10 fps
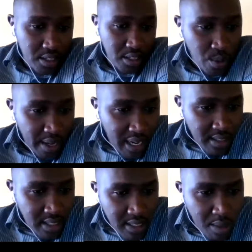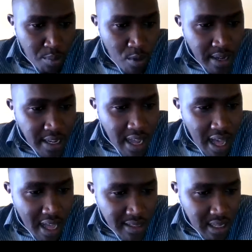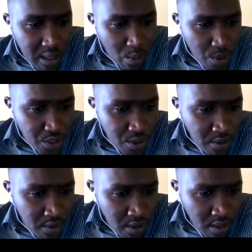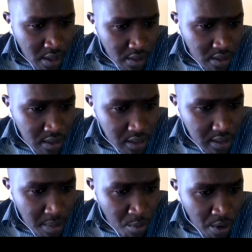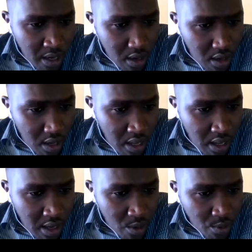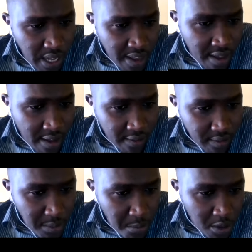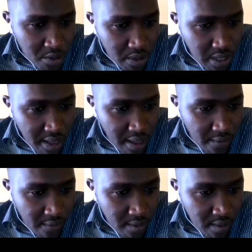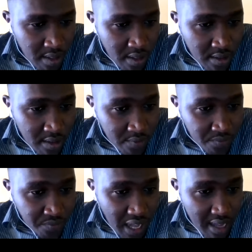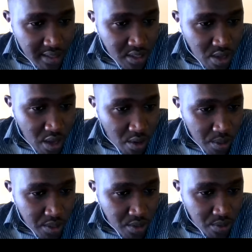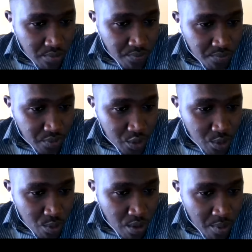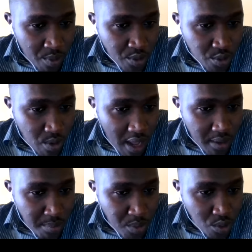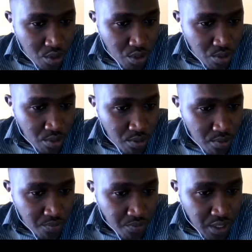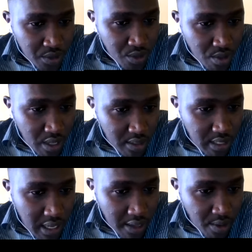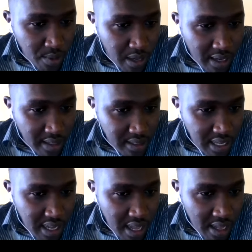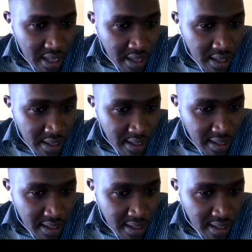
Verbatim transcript: so I can see someone here has a question. This is Samuel uh, Lukenya. Samuel Lukenya, ask your question. So I want to unmute you so that uh, you can say hi,